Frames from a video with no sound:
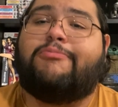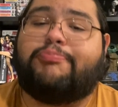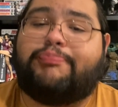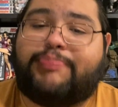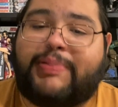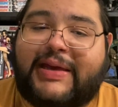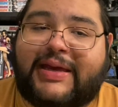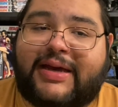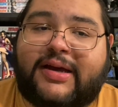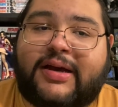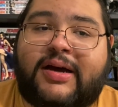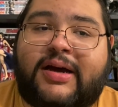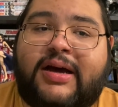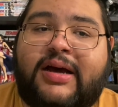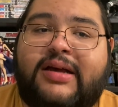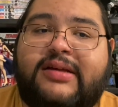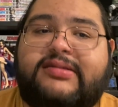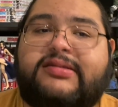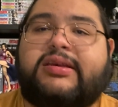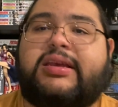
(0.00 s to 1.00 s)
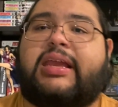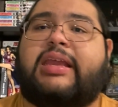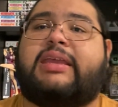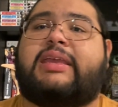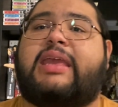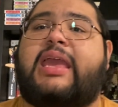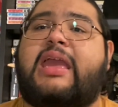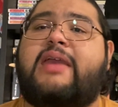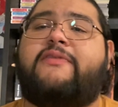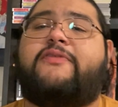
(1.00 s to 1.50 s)
Because it
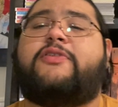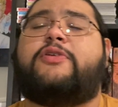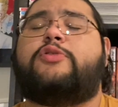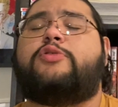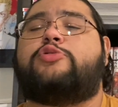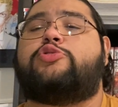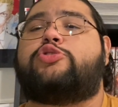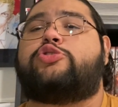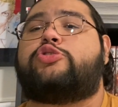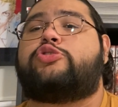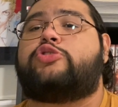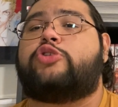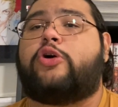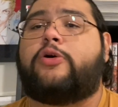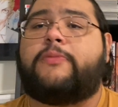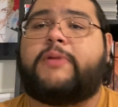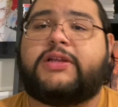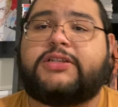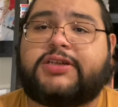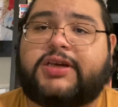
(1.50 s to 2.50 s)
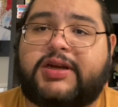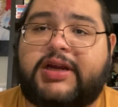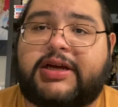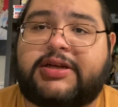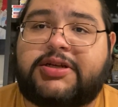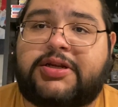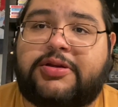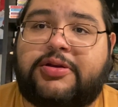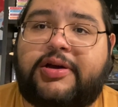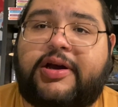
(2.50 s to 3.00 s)
gave you so much
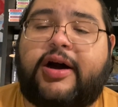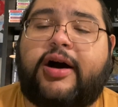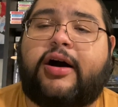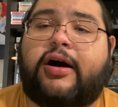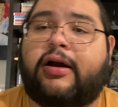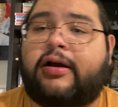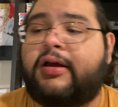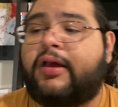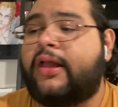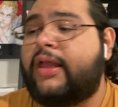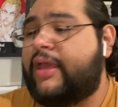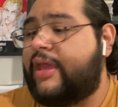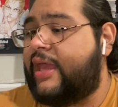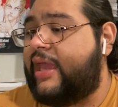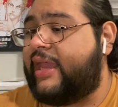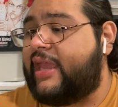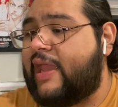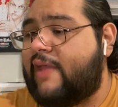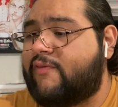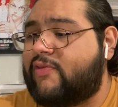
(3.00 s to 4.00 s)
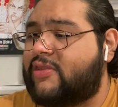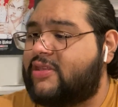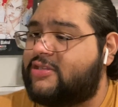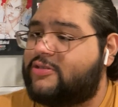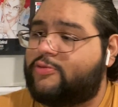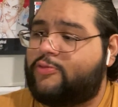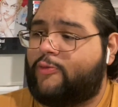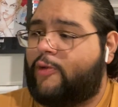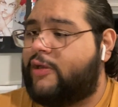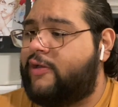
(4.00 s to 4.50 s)
connection to Kong. It gave you this
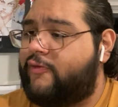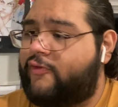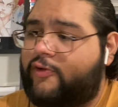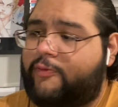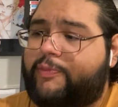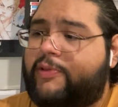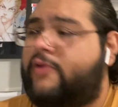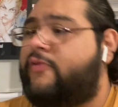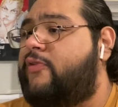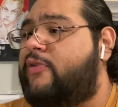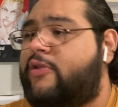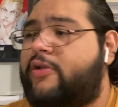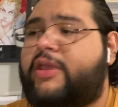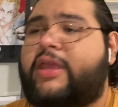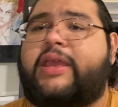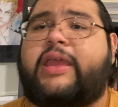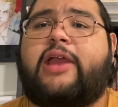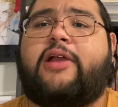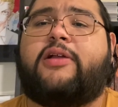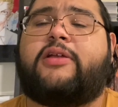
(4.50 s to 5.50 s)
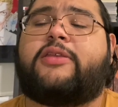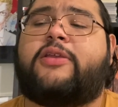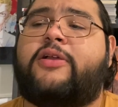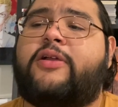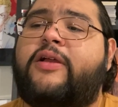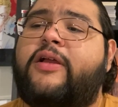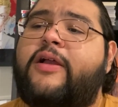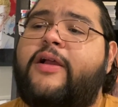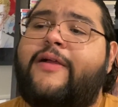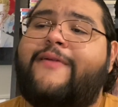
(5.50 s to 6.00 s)
wonderful, beautiful looking
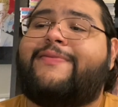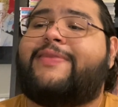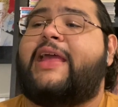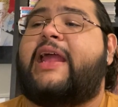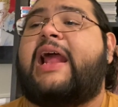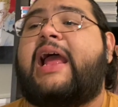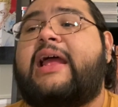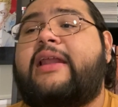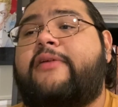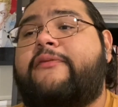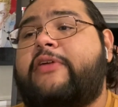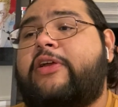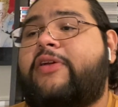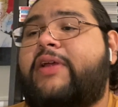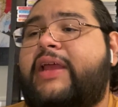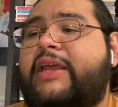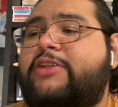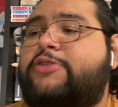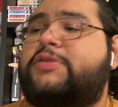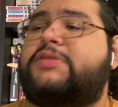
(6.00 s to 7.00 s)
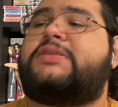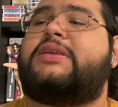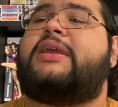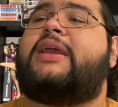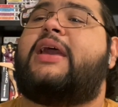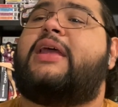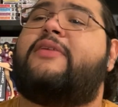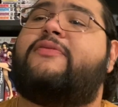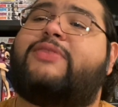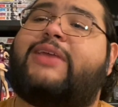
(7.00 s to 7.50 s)
character that had a very interesting kind of